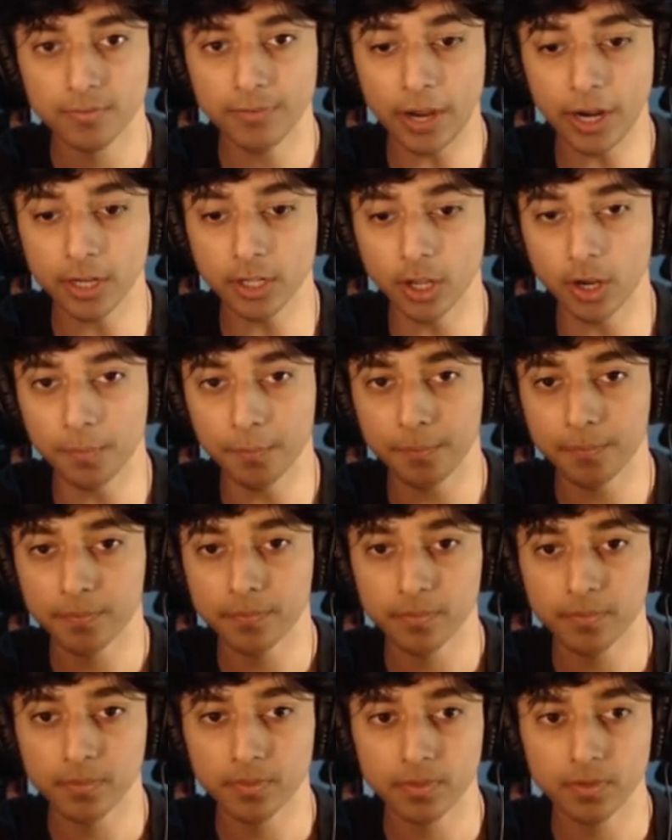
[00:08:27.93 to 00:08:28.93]
Fire alarm!
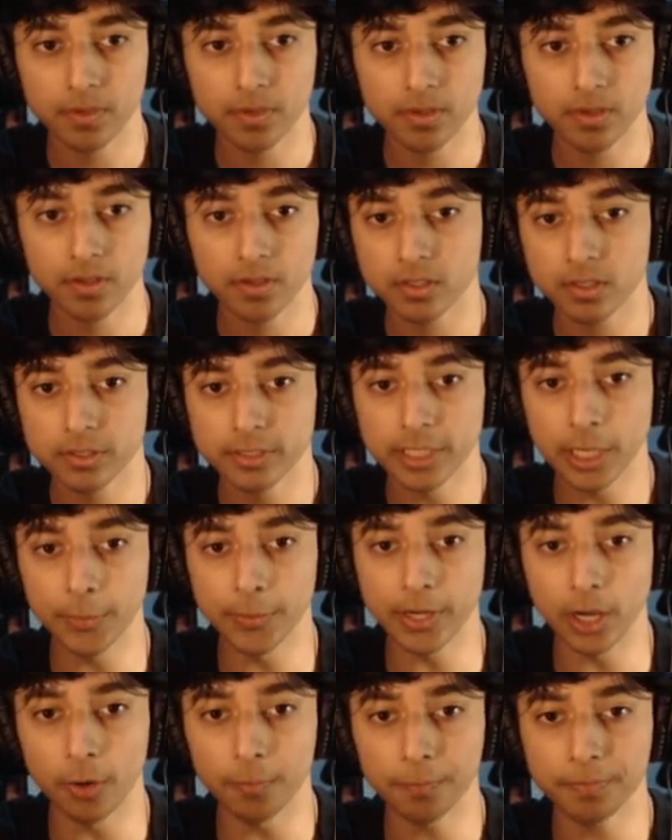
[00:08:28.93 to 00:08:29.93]
There we
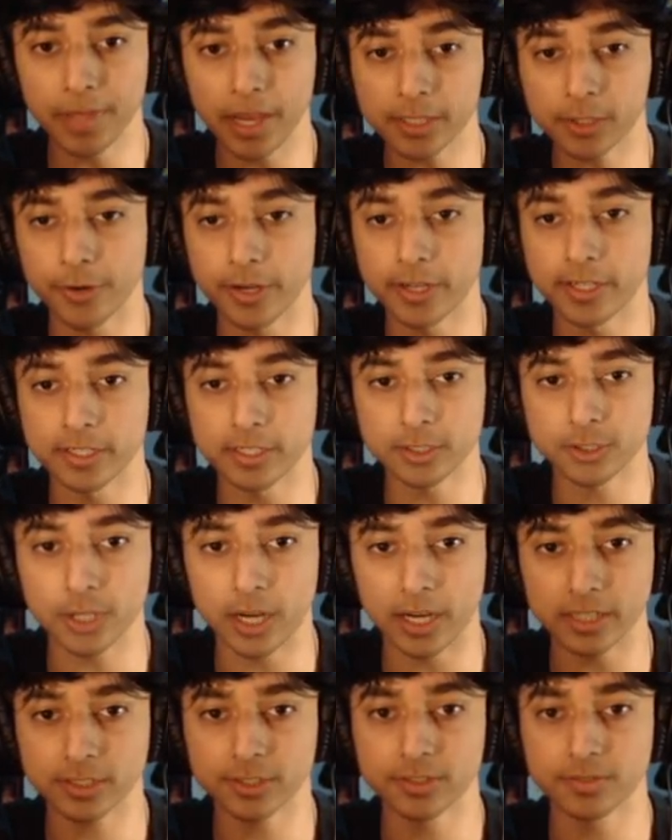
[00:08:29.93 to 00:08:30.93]
go! That created
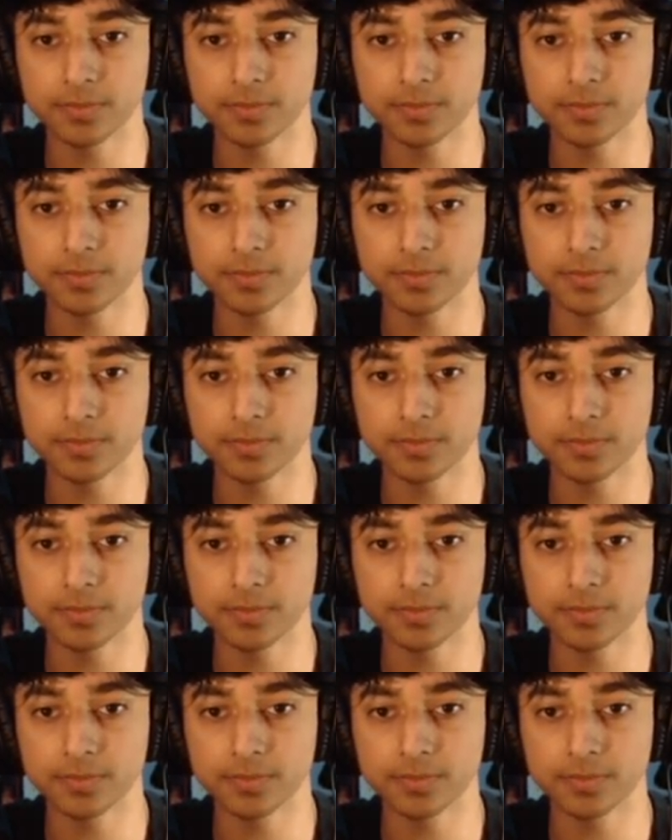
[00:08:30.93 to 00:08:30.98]
distraction.